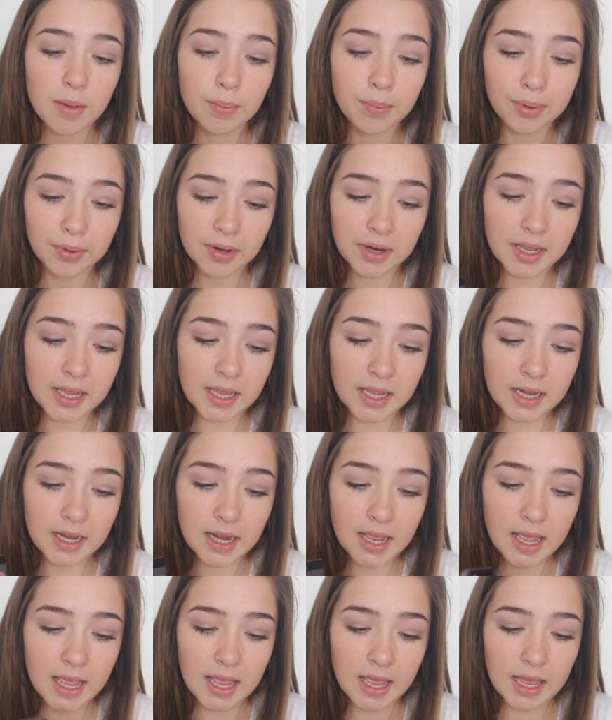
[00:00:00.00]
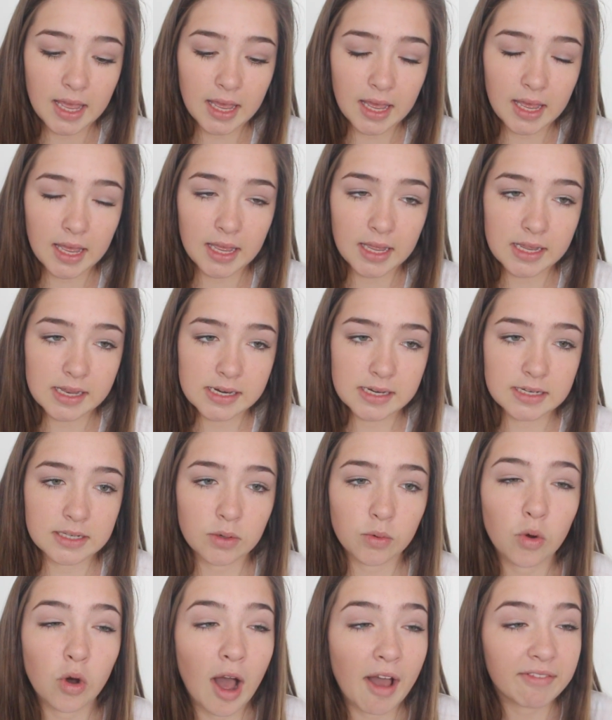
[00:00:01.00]
Bryn, and,
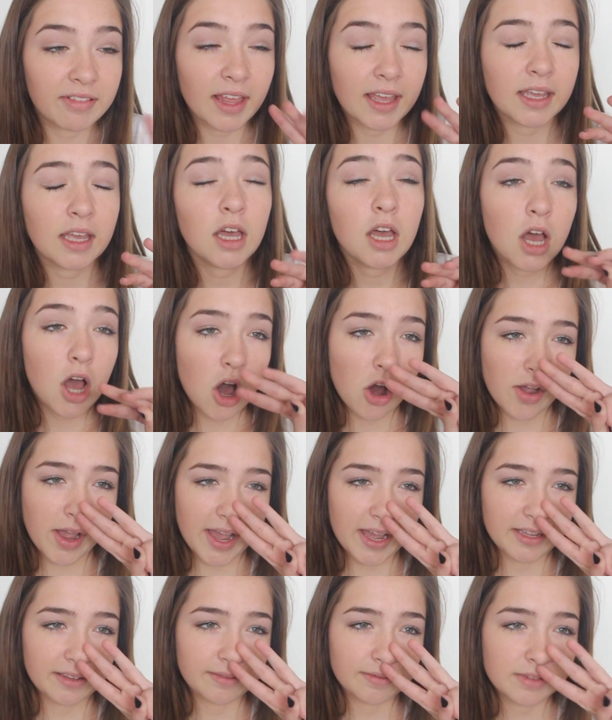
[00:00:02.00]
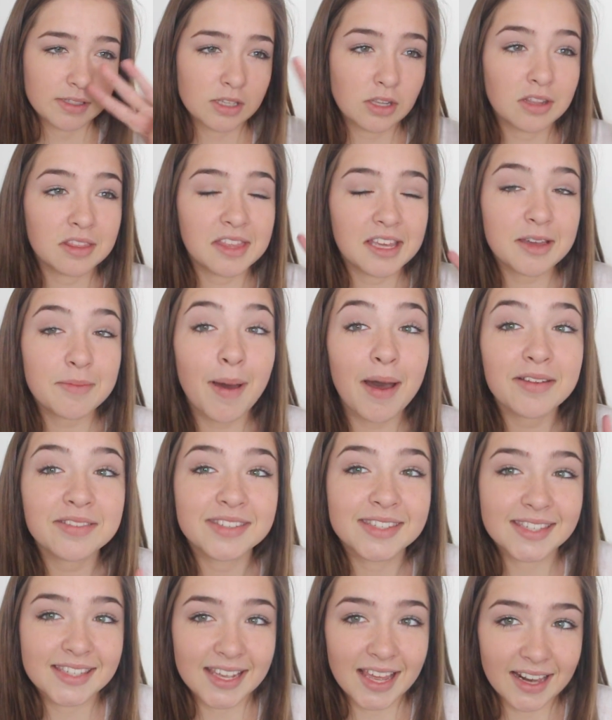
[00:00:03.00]
well, I've like, okay, so the thing about
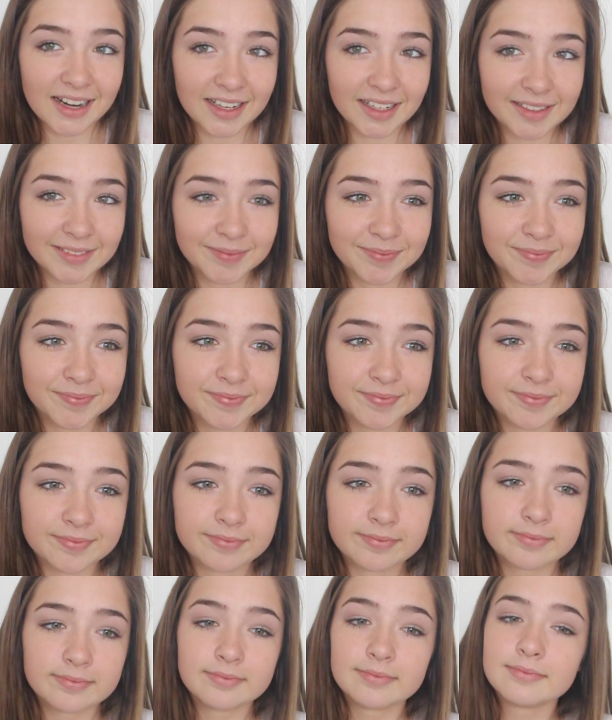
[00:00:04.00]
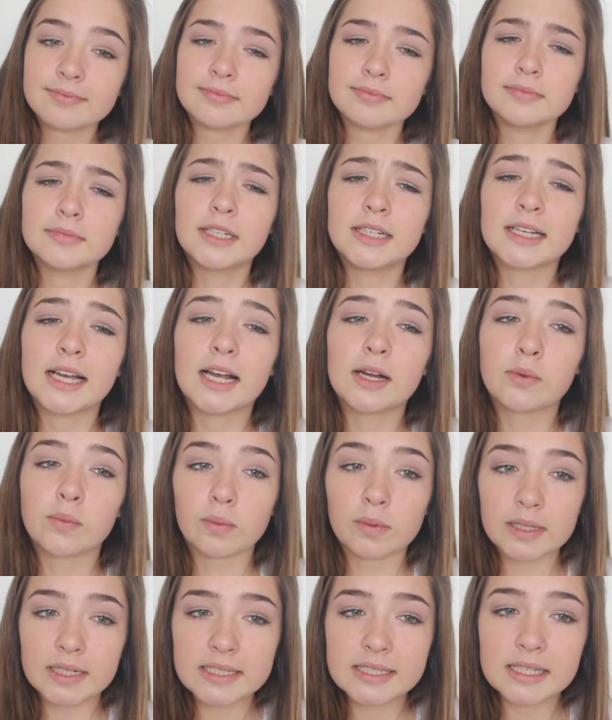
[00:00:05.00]
Sienna, like I
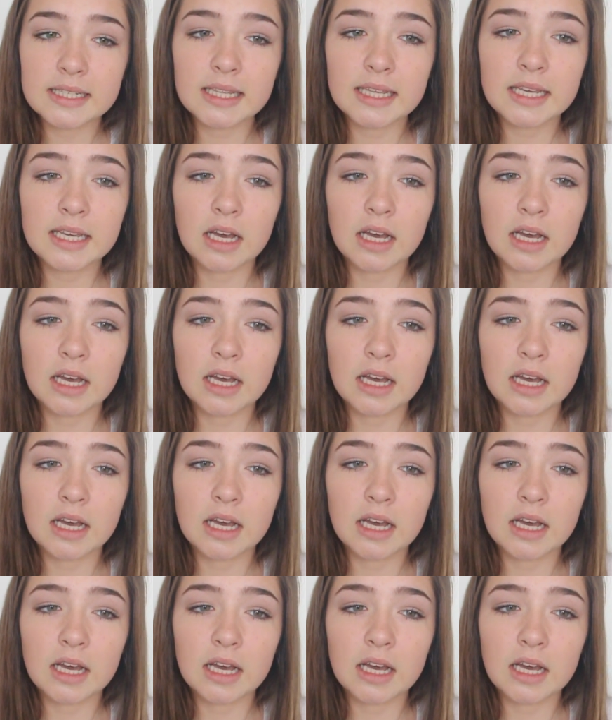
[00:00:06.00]
recently